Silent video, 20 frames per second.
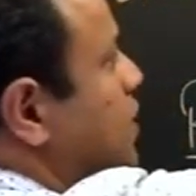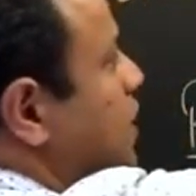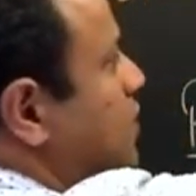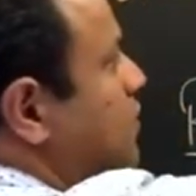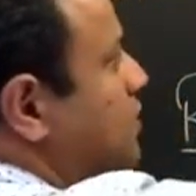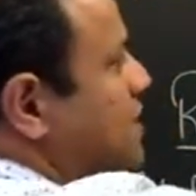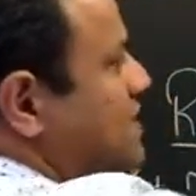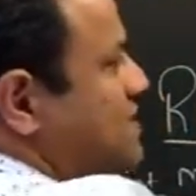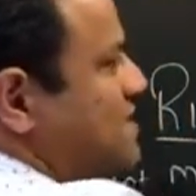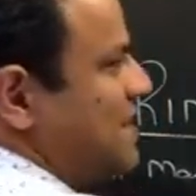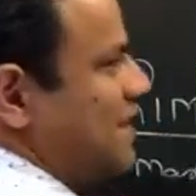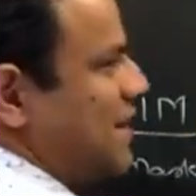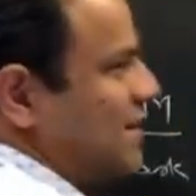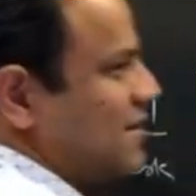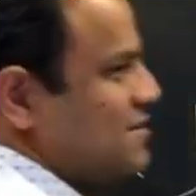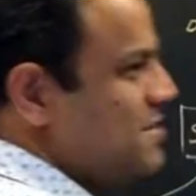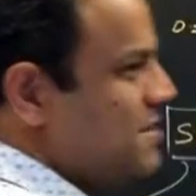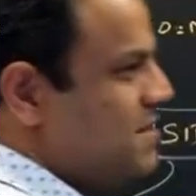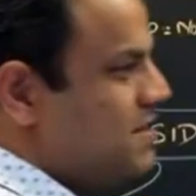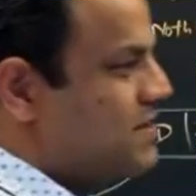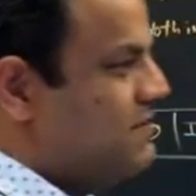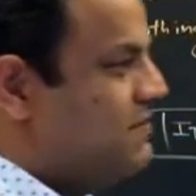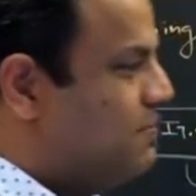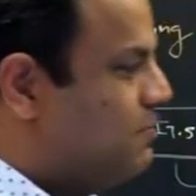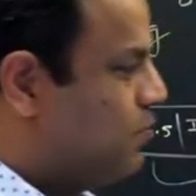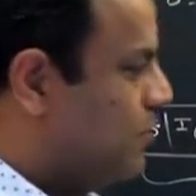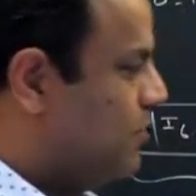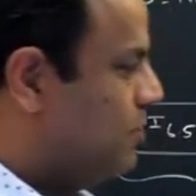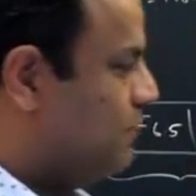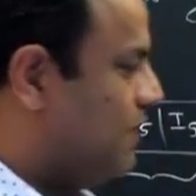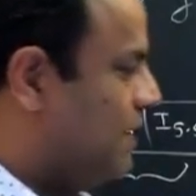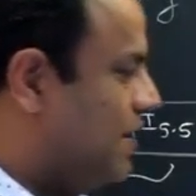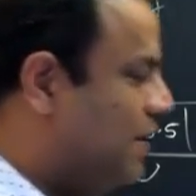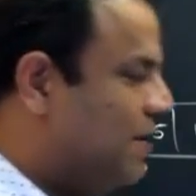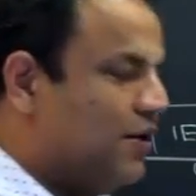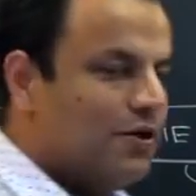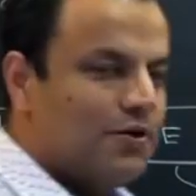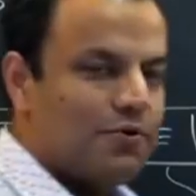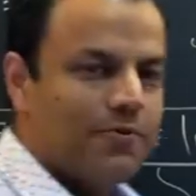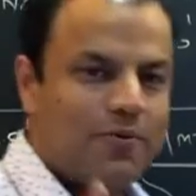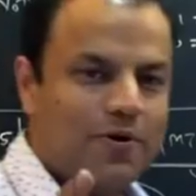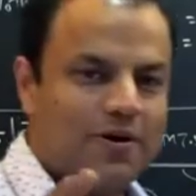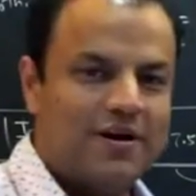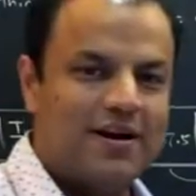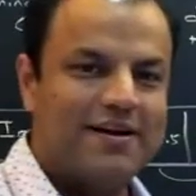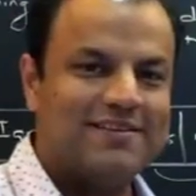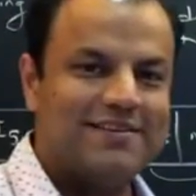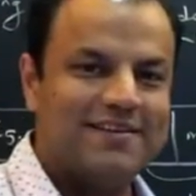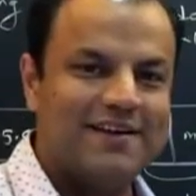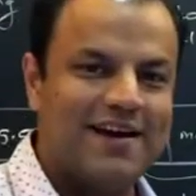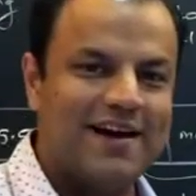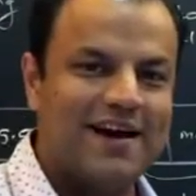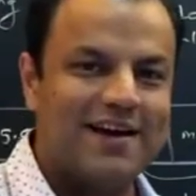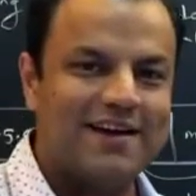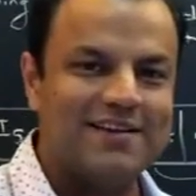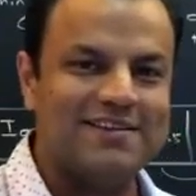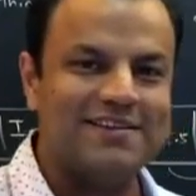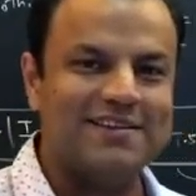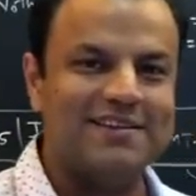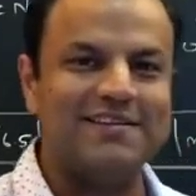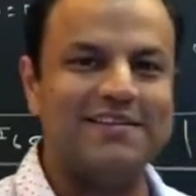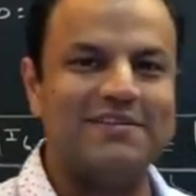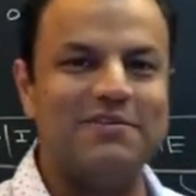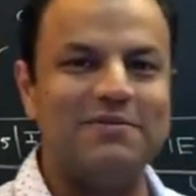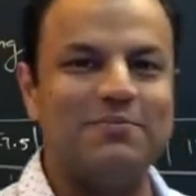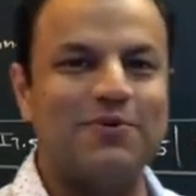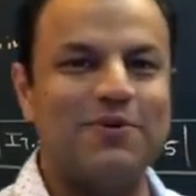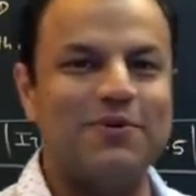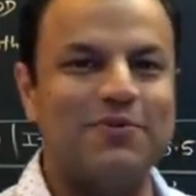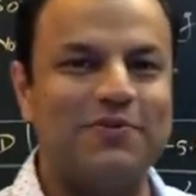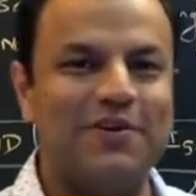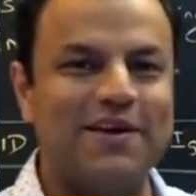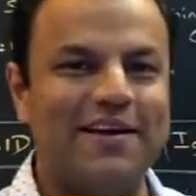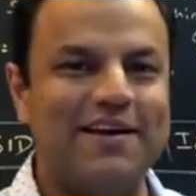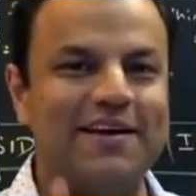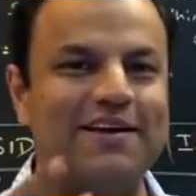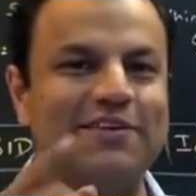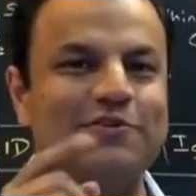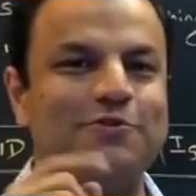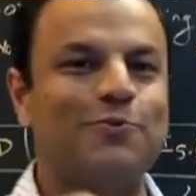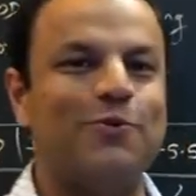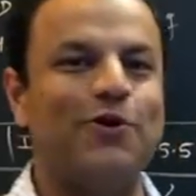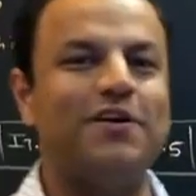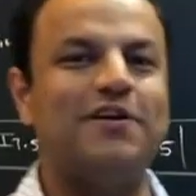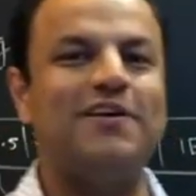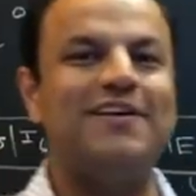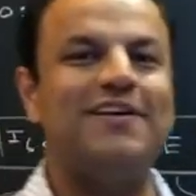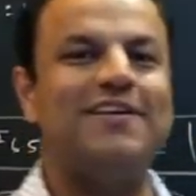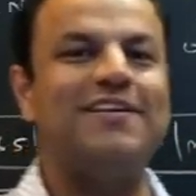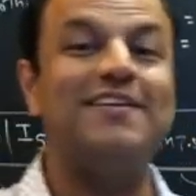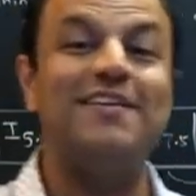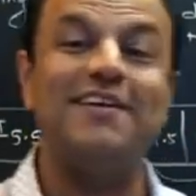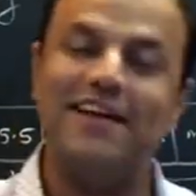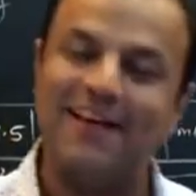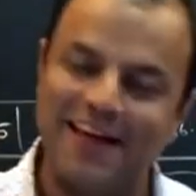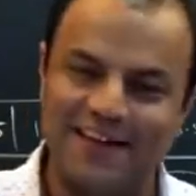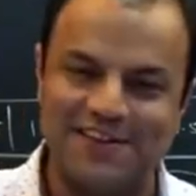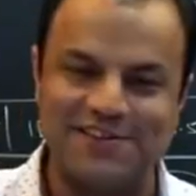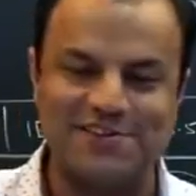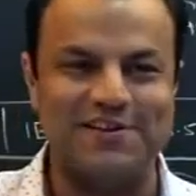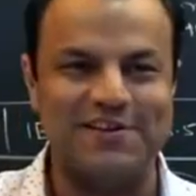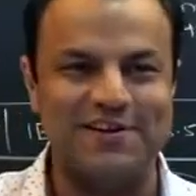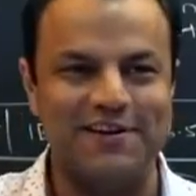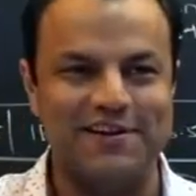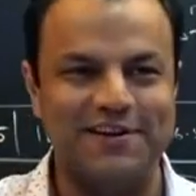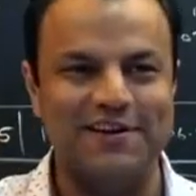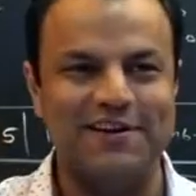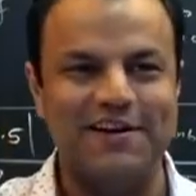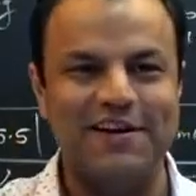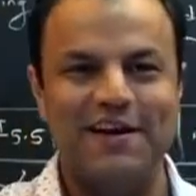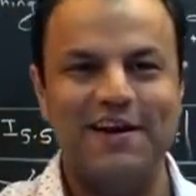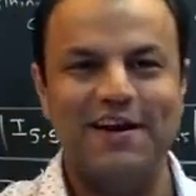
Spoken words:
Reset RST 7.5. What did I say? RST 7.5 is what triggered? Edge triggered.